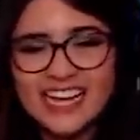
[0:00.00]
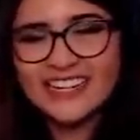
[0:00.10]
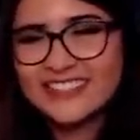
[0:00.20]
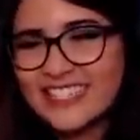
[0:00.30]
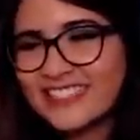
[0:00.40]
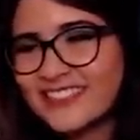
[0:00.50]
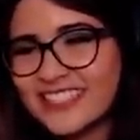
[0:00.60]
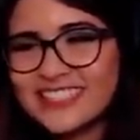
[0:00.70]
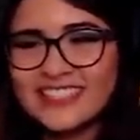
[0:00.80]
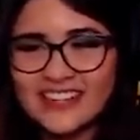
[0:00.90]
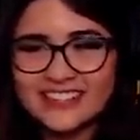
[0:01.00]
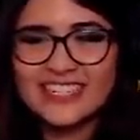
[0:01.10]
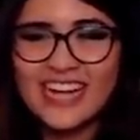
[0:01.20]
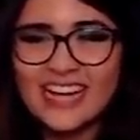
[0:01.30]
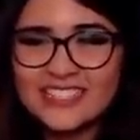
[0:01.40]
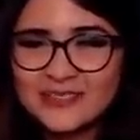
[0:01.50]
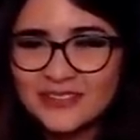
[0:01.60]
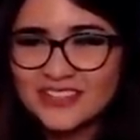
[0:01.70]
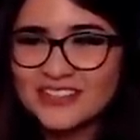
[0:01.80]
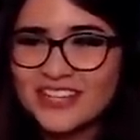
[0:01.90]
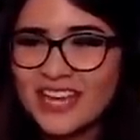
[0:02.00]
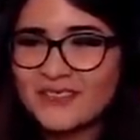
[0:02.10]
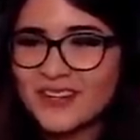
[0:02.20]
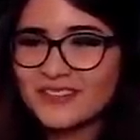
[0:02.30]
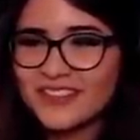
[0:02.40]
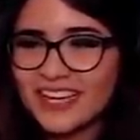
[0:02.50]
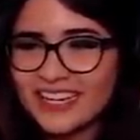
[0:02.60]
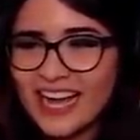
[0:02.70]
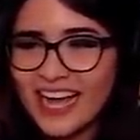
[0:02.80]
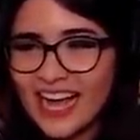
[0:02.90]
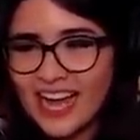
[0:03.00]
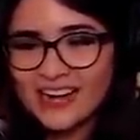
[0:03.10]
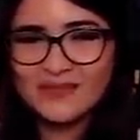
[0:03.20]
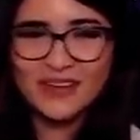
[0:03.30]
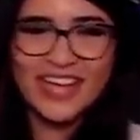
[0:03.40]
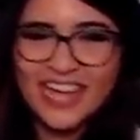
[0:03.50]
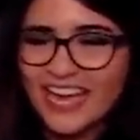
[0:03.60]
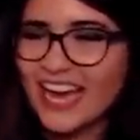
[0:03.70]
It was nice meeting you too. I was going to like ask you to play another game, but I'm like, I didn't